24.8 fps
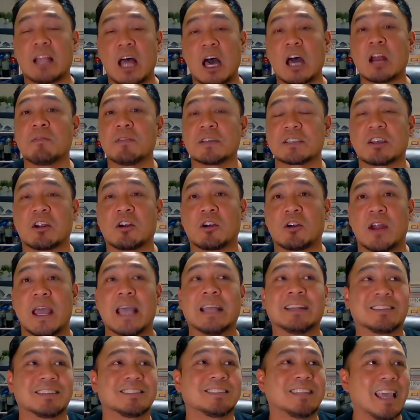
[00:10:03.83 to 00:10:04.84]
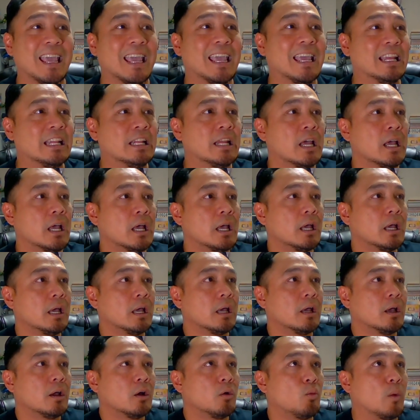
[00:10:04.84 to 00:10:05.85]
lot of us are entertained
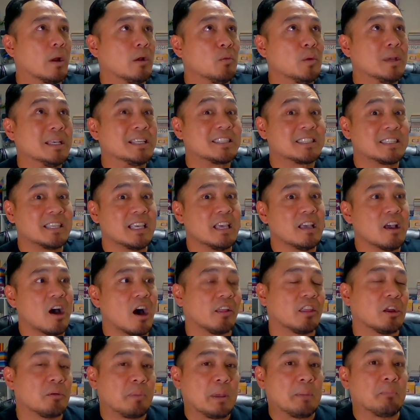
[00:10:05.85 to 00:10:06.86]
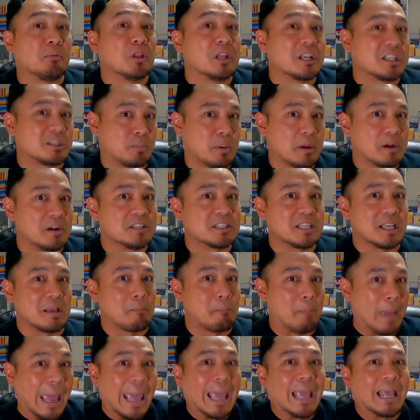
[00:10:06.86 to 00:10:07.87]
when we see other people
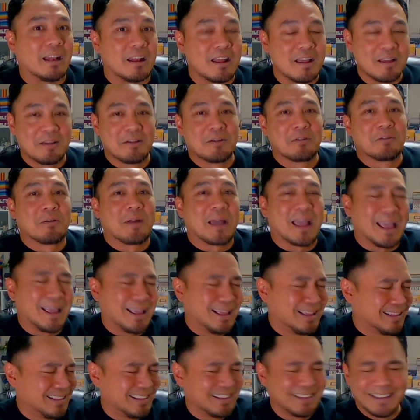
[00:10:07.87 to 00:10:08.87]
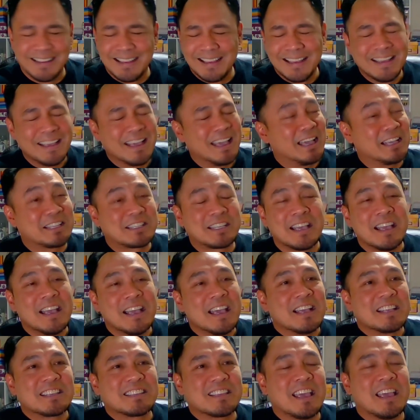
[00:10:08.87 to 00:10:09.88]
experiencing pain. It's
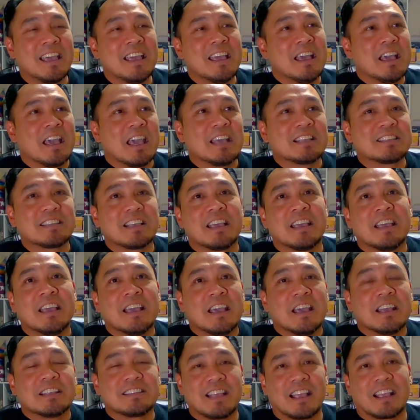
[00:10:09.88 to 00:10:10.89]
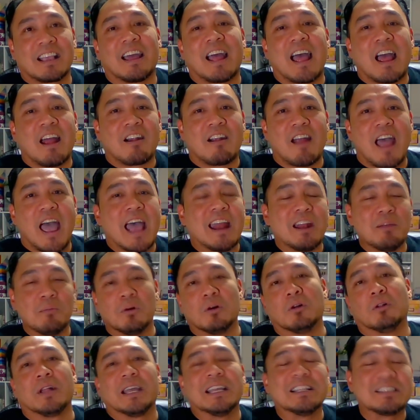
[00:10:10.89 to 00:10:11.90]
like our
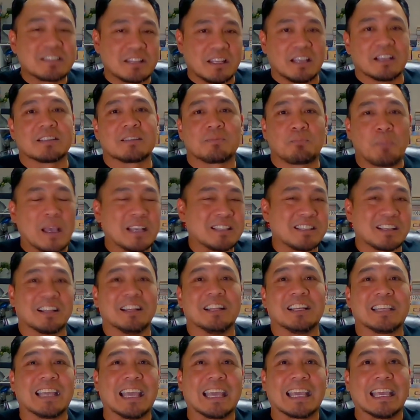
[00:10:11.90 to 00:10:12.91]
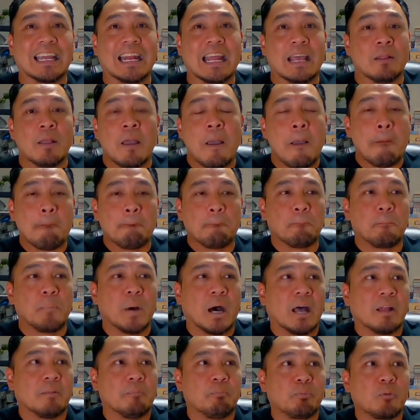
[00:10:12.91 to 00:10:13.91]
animal instincts basically kicking in,
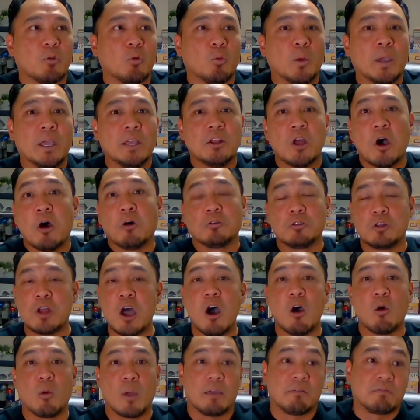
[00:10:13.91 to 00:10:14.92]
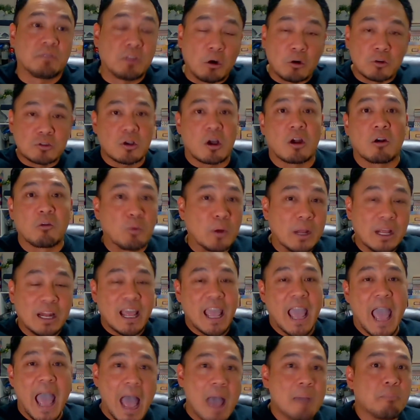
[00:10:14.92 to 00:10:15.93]
but we don't know if those are
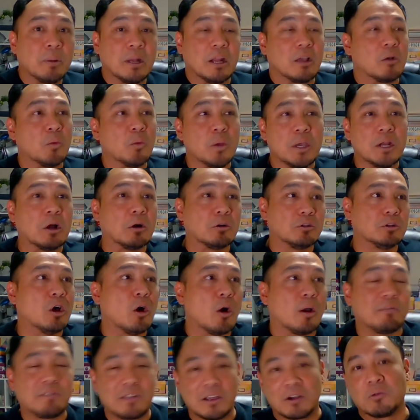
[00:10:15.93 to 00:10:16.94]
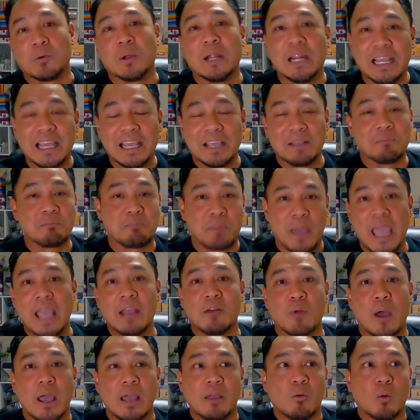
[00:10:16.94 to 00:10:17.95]
really happening. We don't know if they're really in
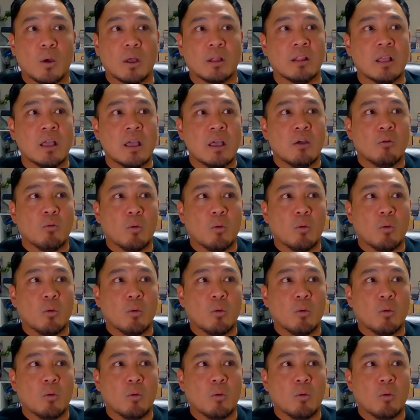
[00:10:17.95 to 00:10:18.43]
pain, right? When